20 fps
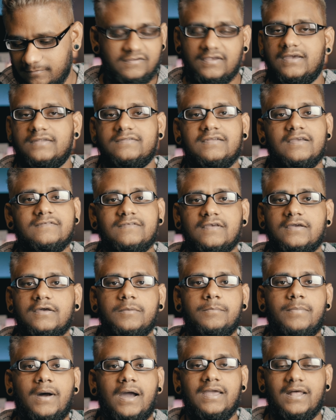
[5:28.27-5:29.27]
So yeah, I think it's a
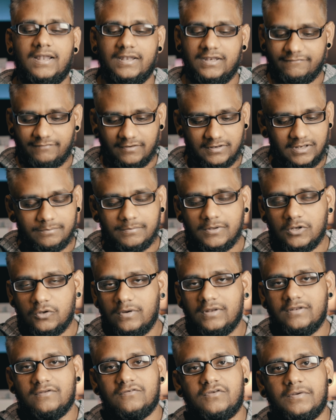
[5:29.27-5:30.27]
good buy. I'll leave a link
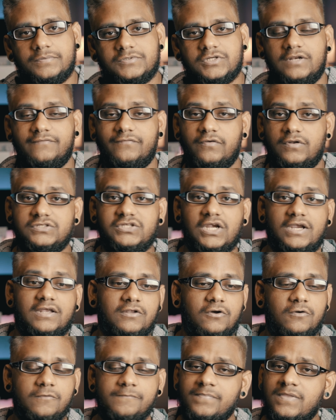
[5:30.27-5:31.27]
below in the description if you want to check
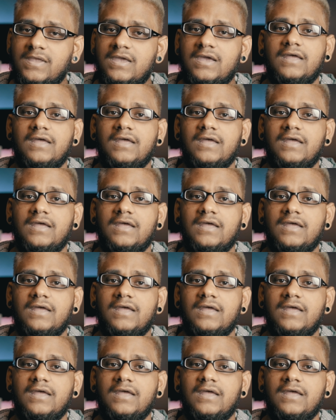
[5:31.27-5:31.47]
it out.